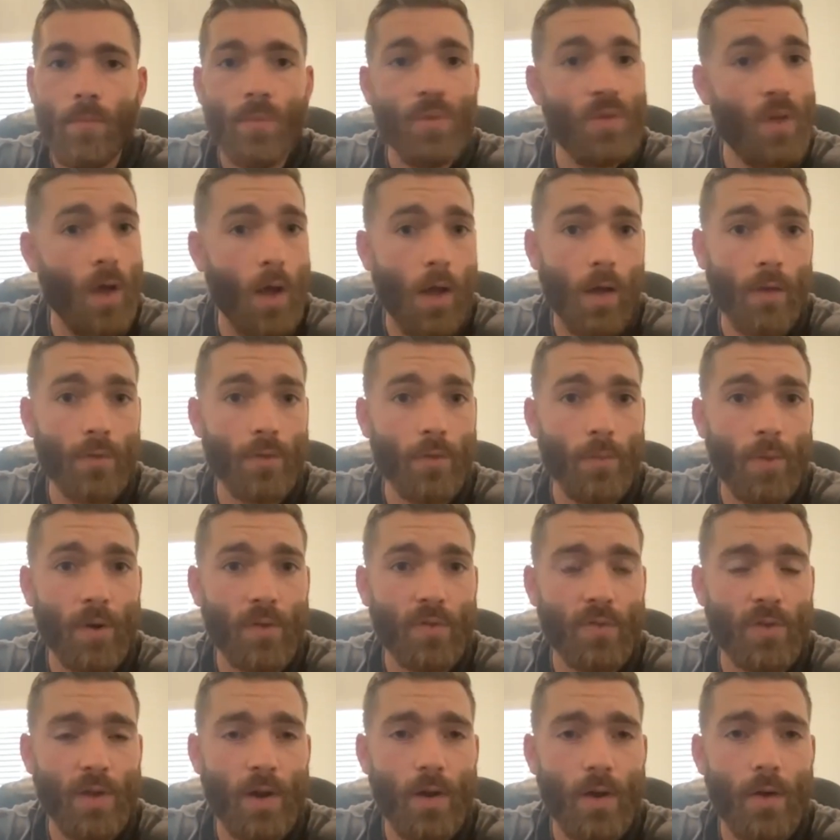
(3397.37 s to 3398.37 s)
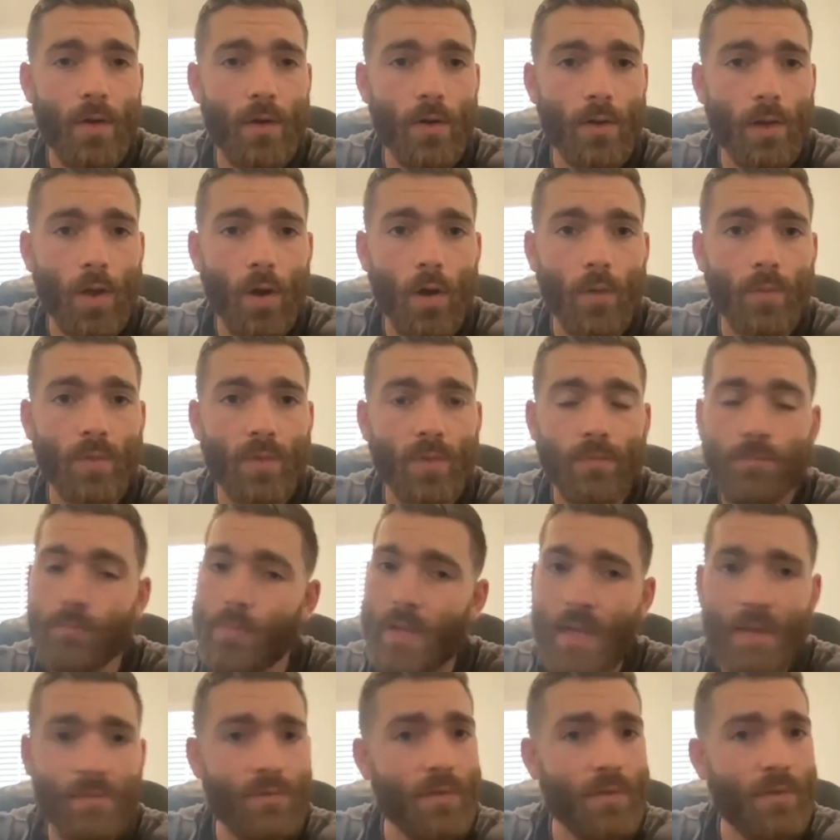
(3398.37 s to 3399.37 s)
Dogs are much scarier alarms,
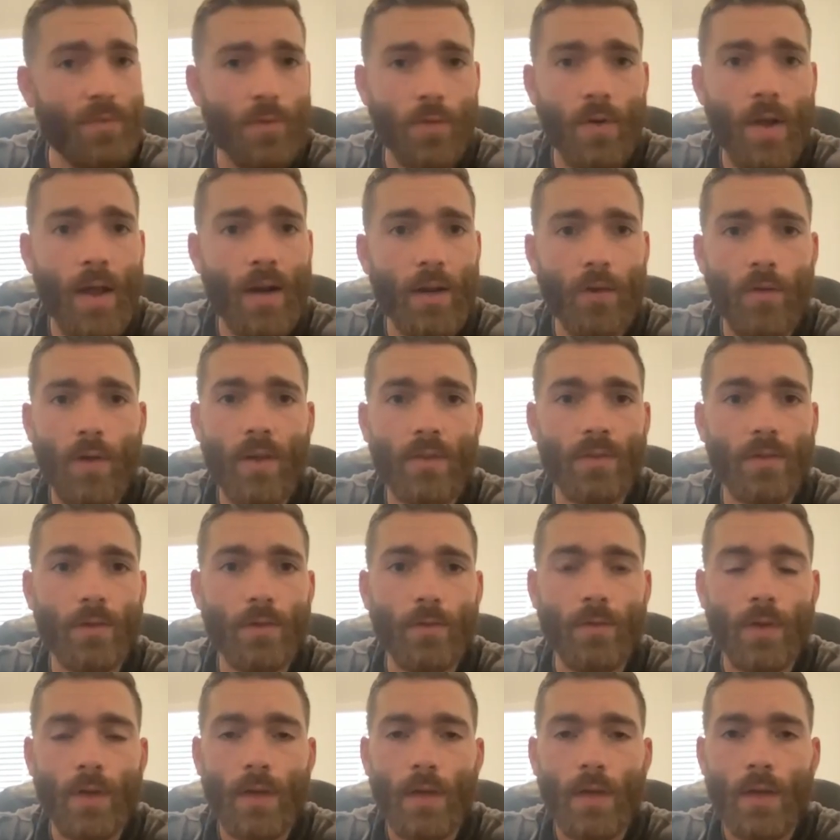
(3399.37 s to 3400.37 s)
even if they're not aggressive.